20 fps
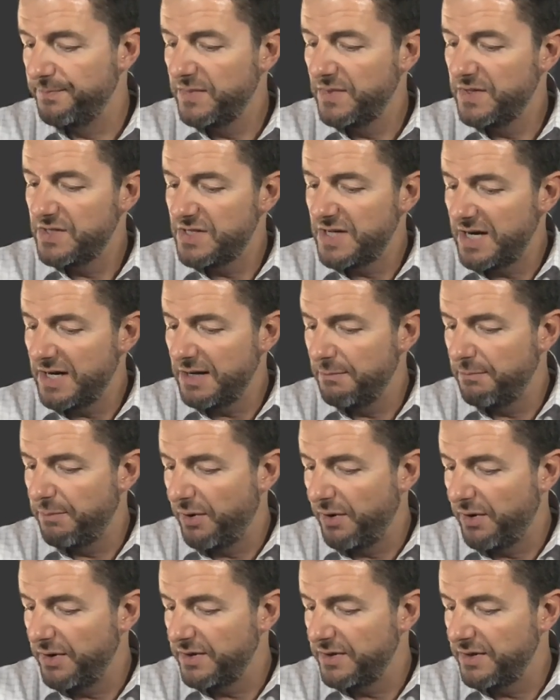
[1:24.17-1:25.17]
Second
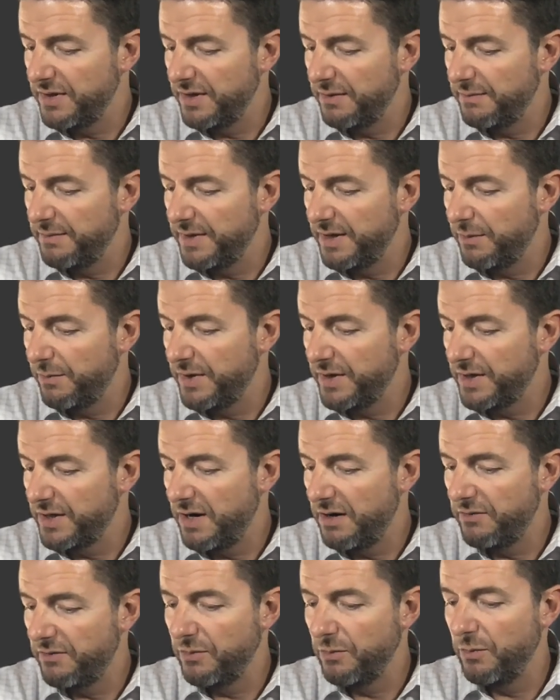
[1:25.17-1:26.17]
part that I wanted to
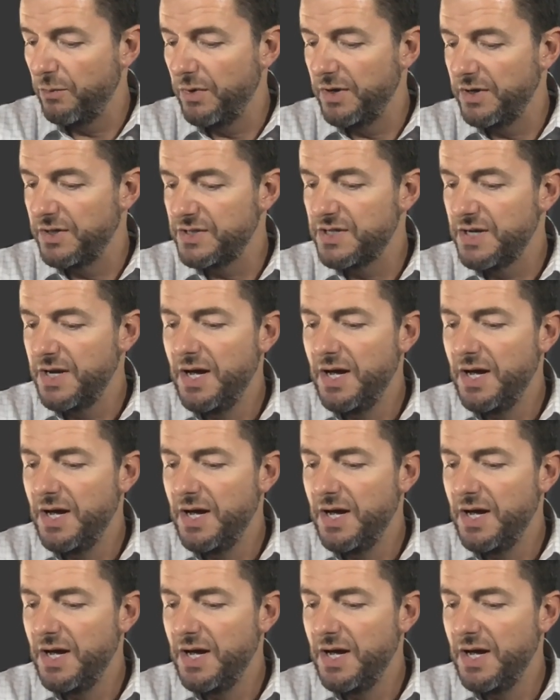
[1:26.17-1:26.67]
cover was